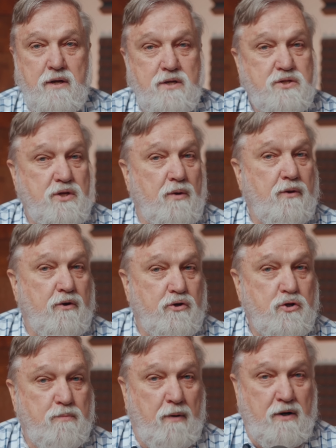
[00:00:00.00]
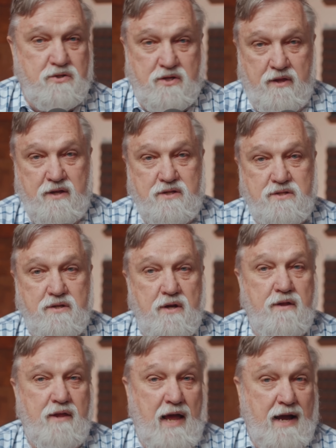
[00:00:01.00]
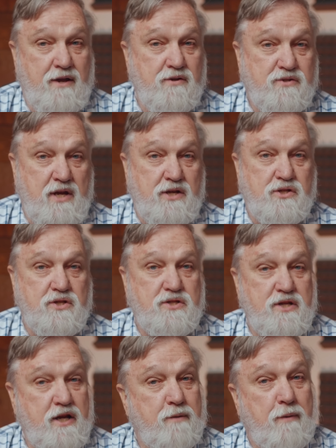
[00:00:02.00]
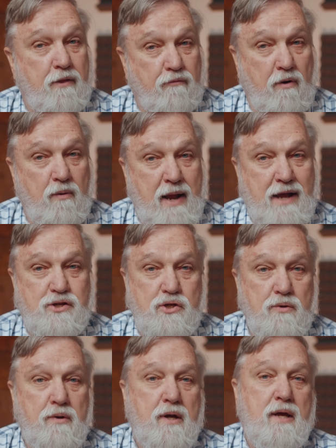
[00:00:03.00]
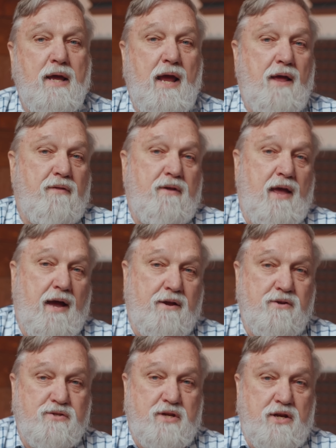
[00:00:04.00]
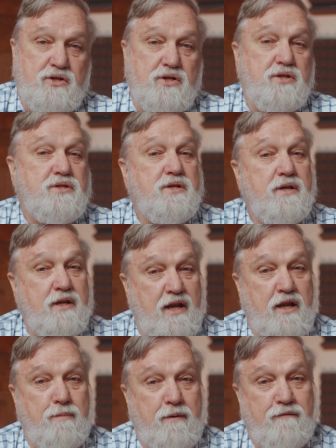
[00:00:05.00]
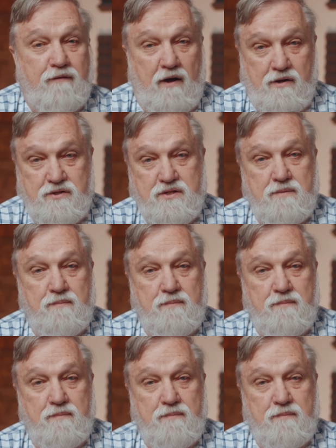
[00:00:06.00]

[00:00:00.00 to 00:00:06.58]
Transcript: So there are two parts to this the accusations need to be thrown at you, and the accusations need to be false.